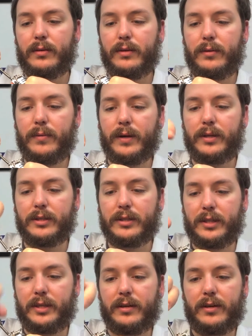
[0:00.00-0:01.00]
you want to just
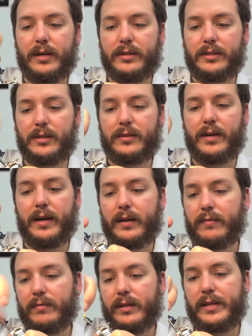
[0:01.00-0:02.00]
secure down this other
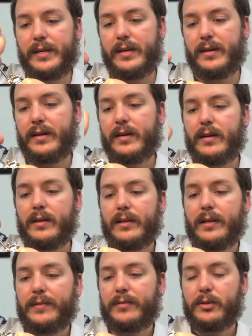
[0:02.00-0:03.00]
negative lead.
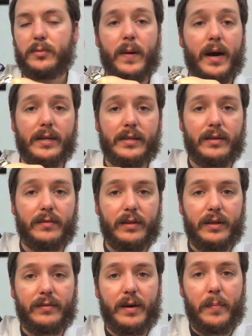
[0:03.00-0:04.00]
Leave that
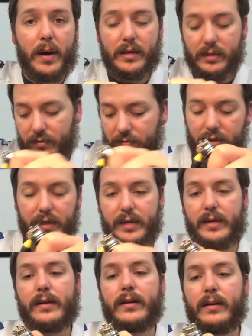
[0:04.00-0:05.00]
positive
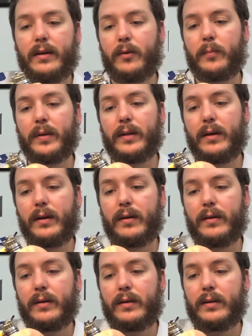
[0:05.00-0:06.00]
lead open though.
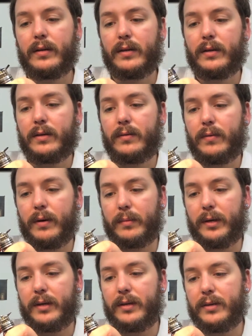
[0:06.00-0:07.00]
What I'm
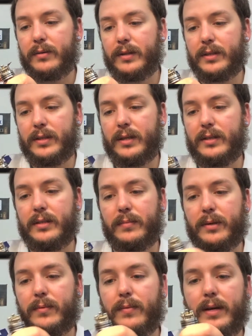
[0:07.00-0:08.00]
going to do in this case, I'm
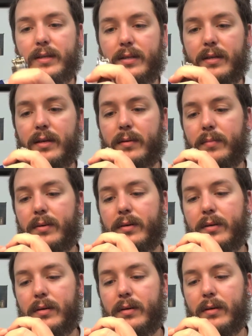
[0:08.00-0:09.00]
going to raise it up,
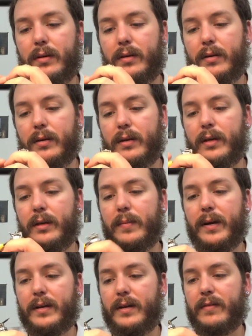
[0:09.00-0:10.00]
get it
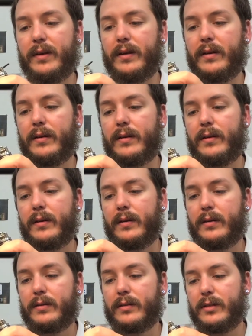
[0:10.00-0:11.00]
about even,
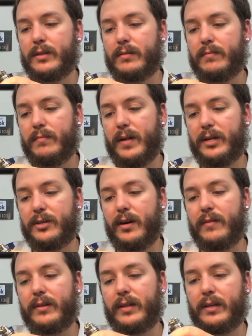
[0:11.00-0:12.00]
just make sure
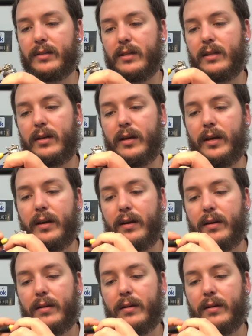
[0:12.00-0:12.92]
everything's looking